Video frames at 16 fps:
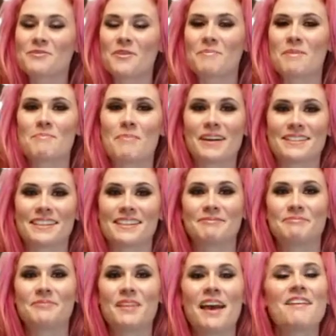from the
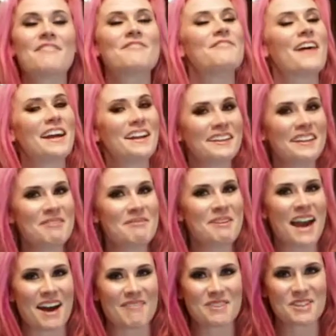button. Finally, we
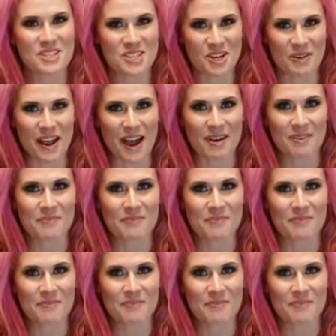have the showdown.